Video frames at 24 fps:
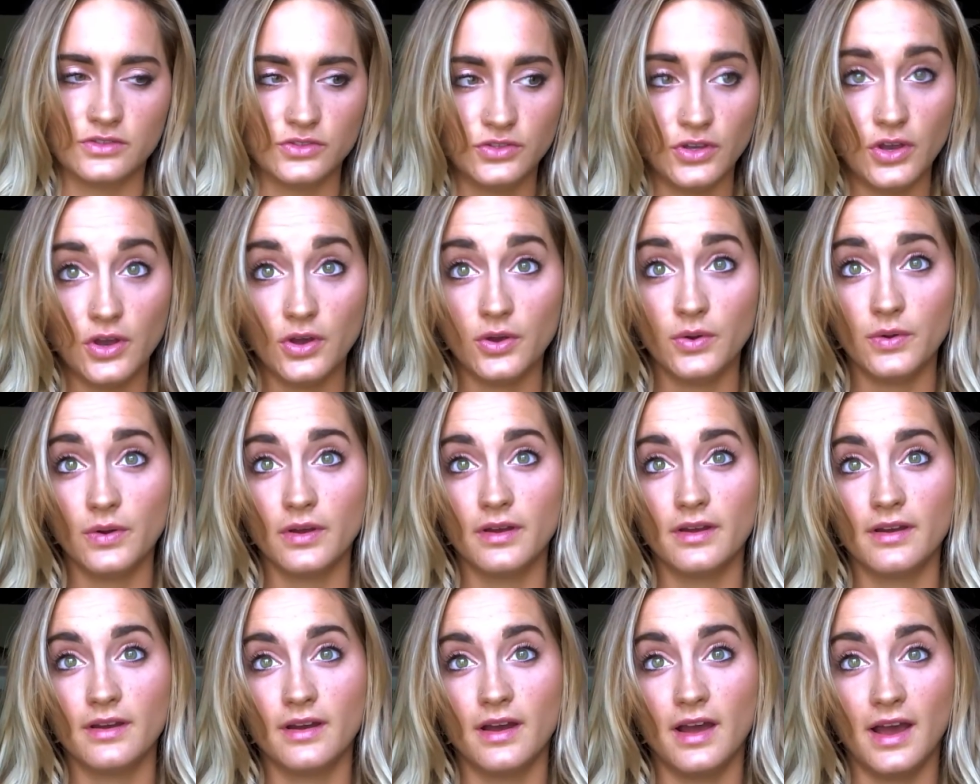
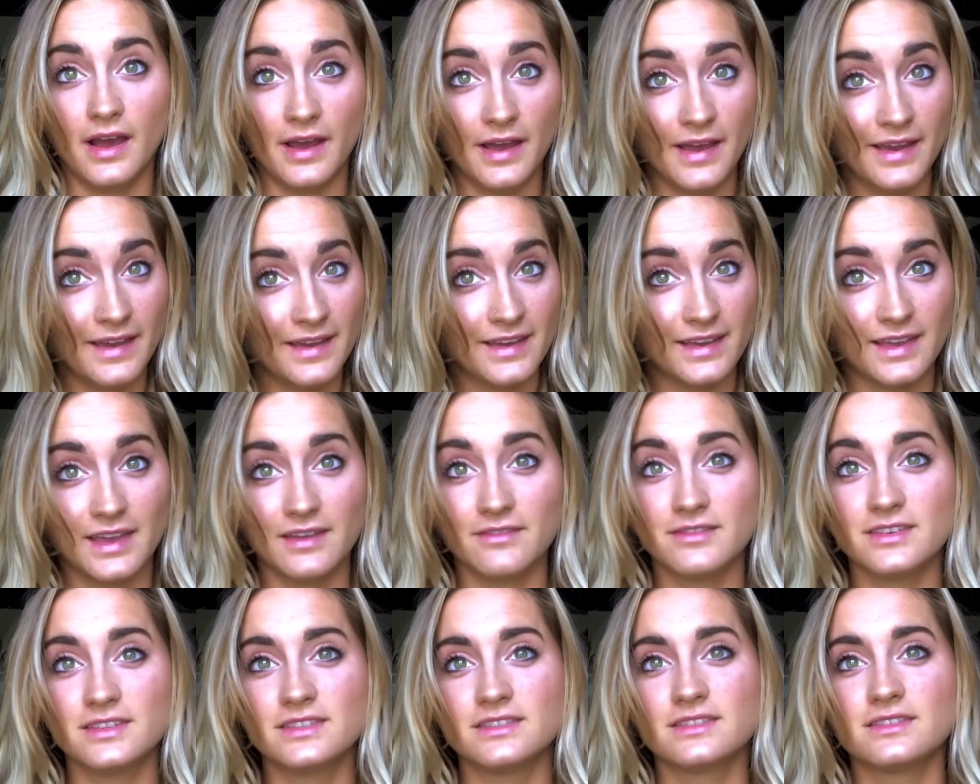So I
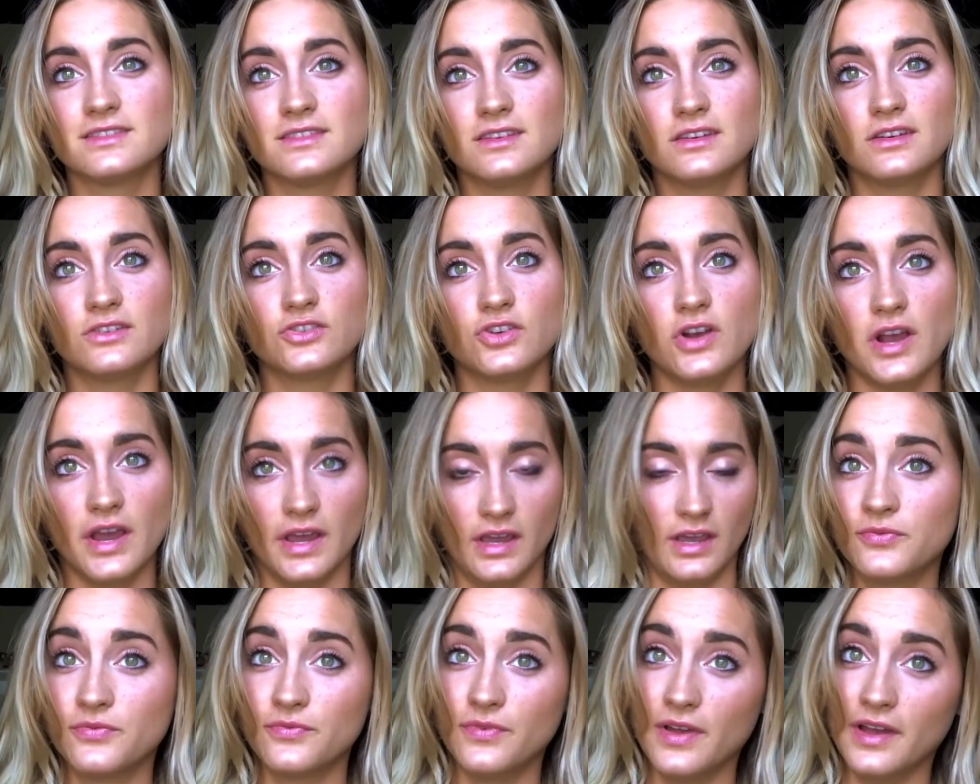give this a
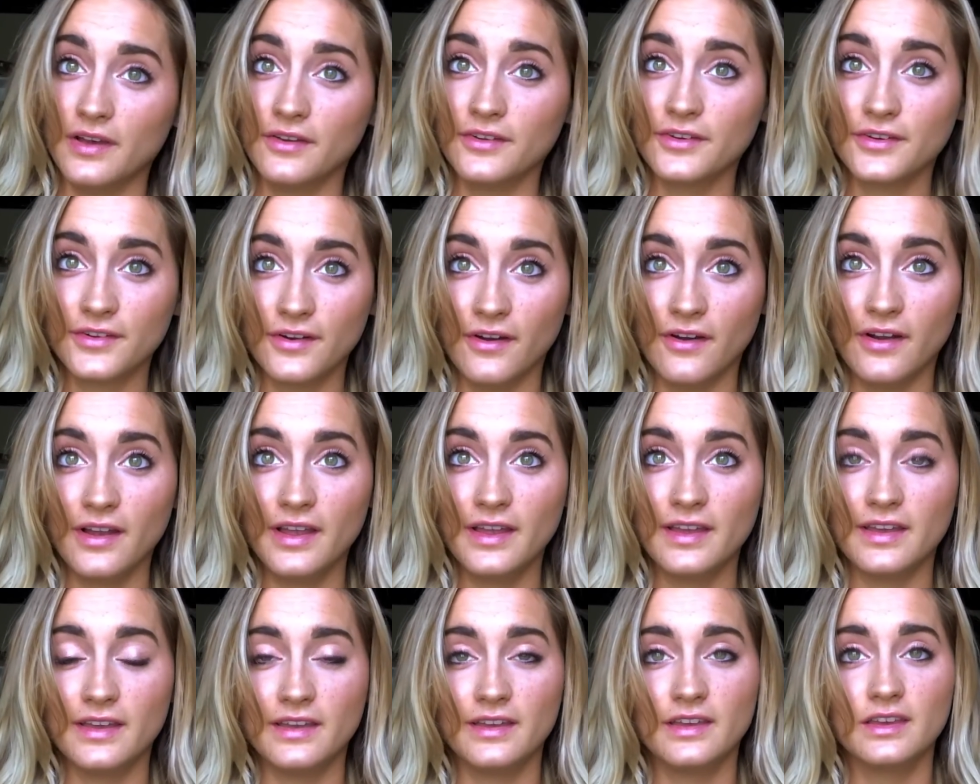try. Fail or
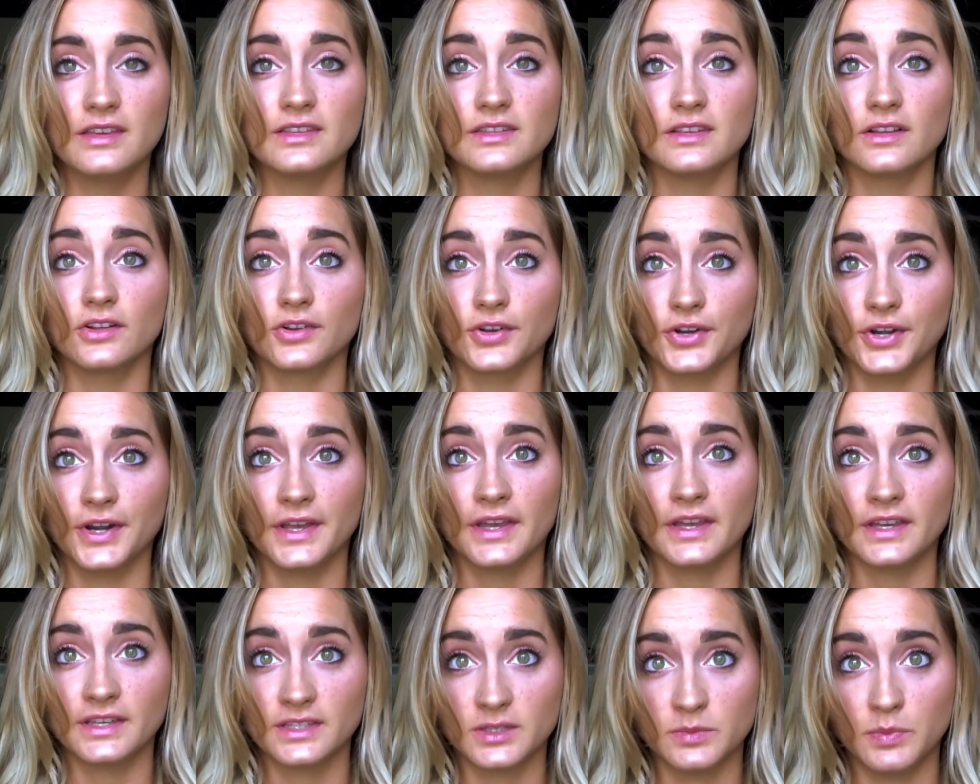not is a
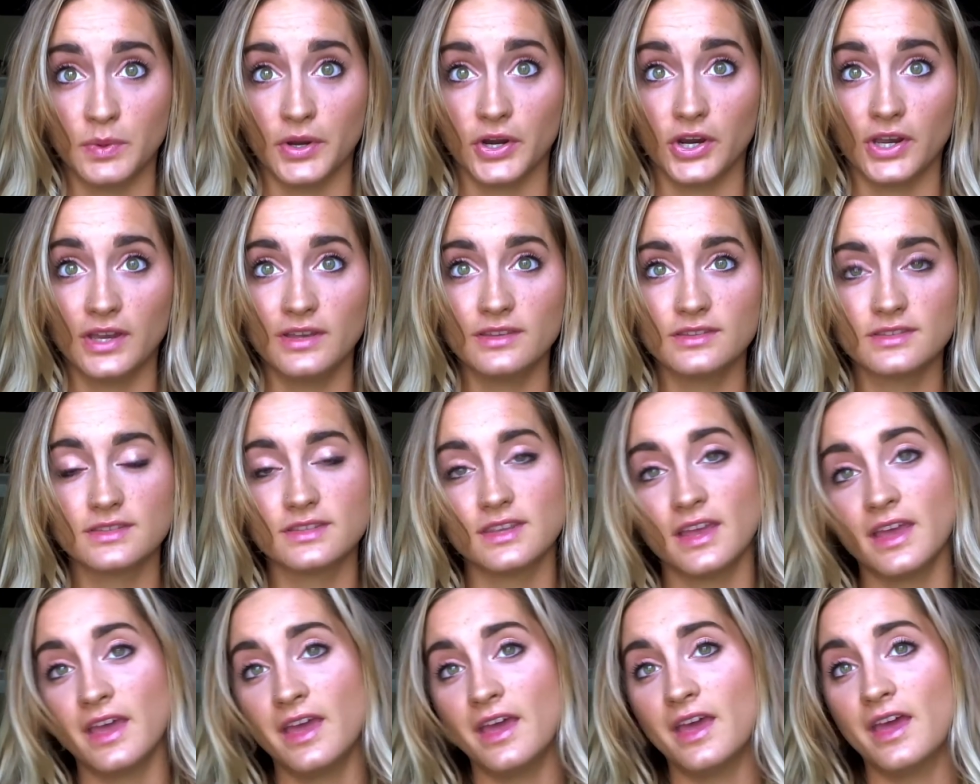learning
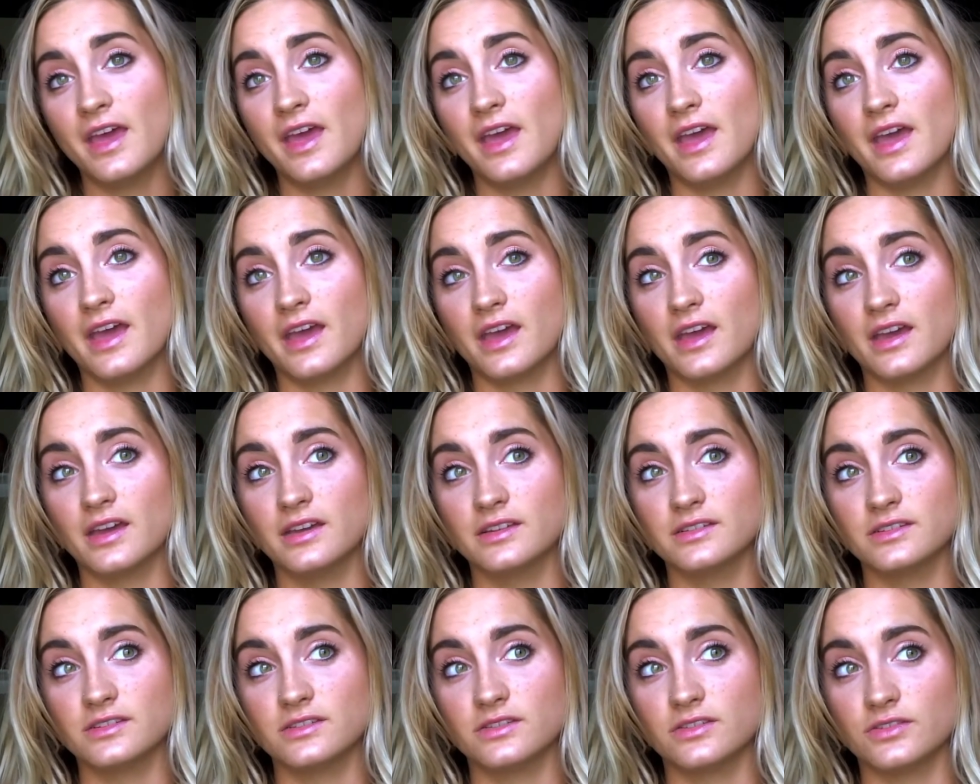experience,
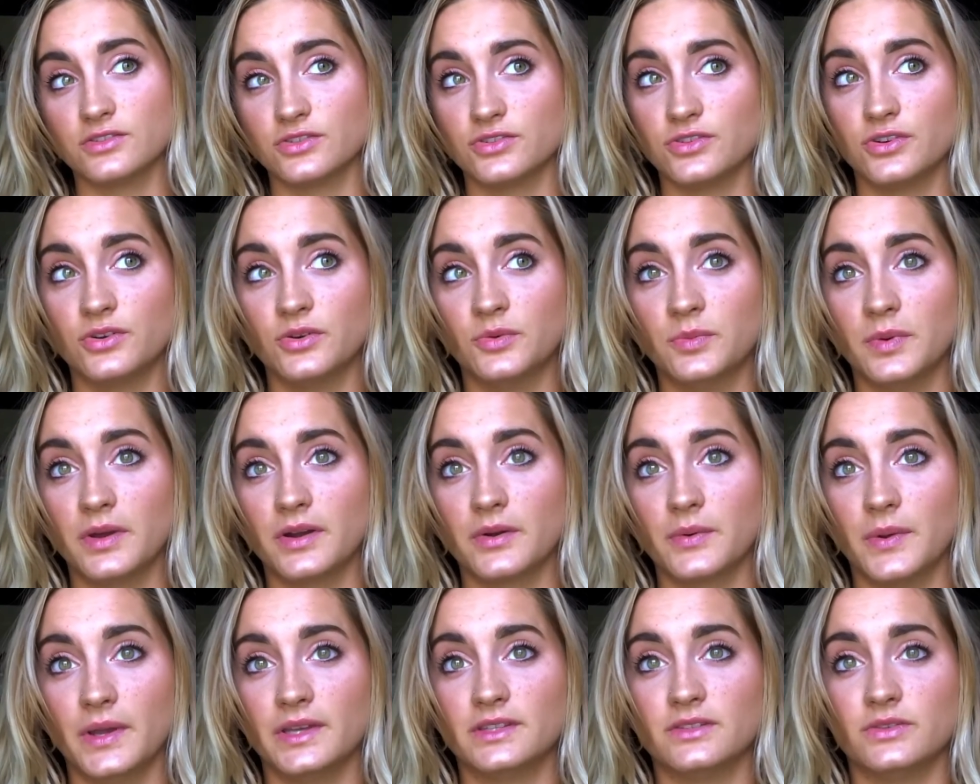and there's no
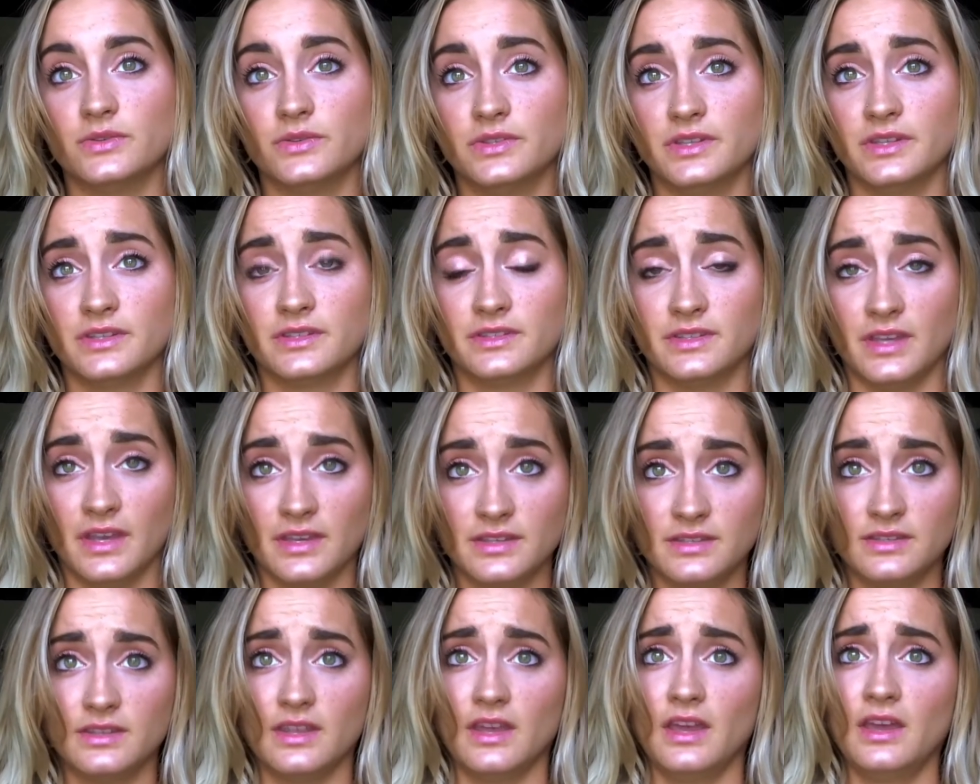better way to
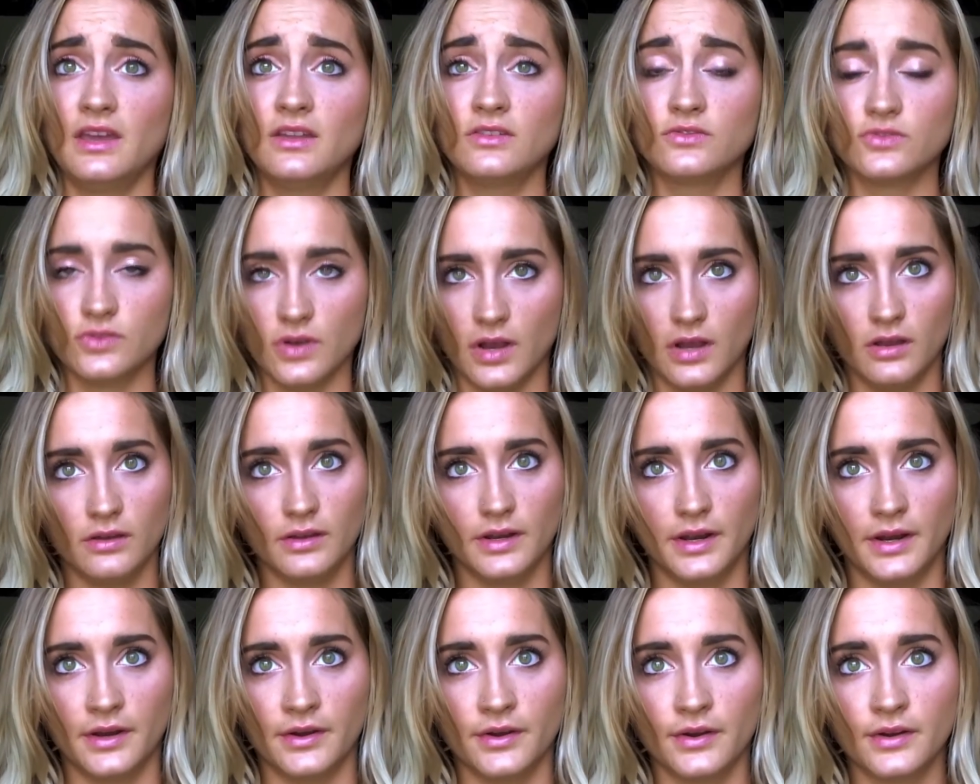success than trial
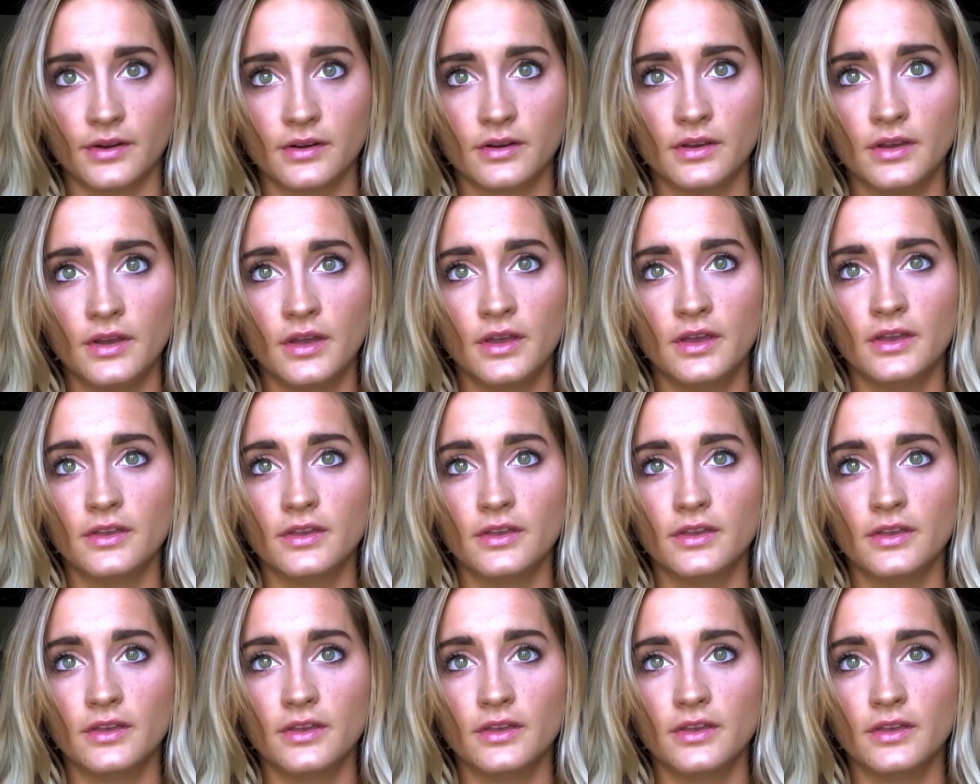and error.